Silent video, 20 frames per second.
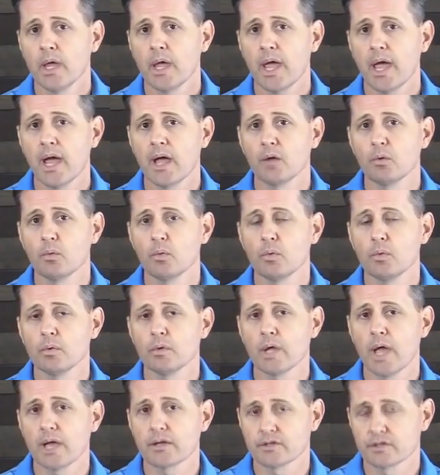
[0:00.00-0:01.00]
And
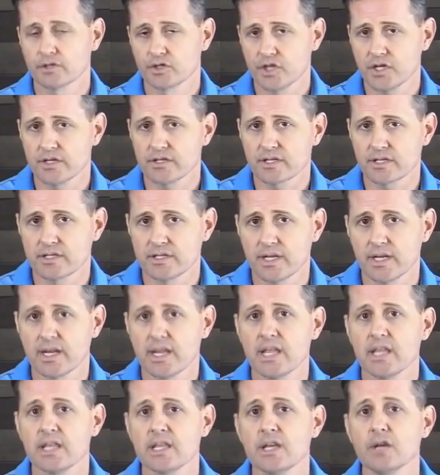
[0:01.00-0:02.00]
as Jesus did,
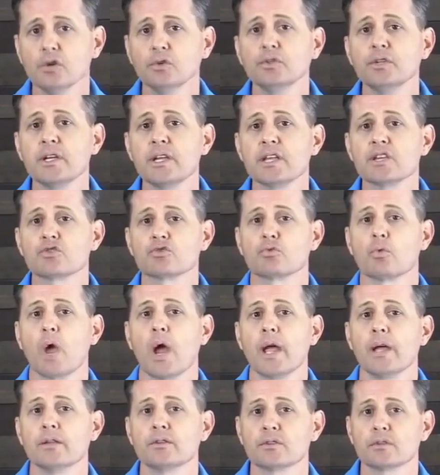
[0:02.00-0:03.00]
he yielded his
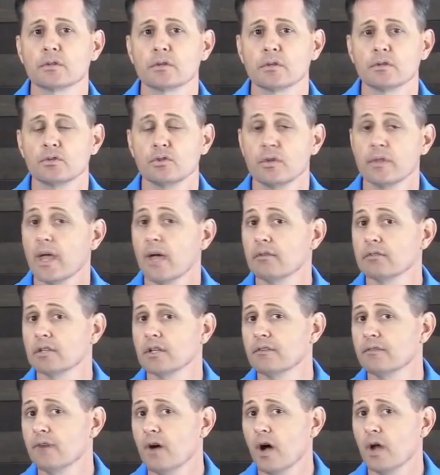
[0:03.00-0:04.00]
rights to the
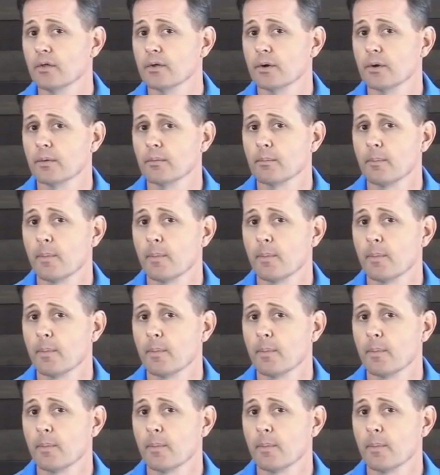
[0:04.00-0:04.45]
Heavenly Father.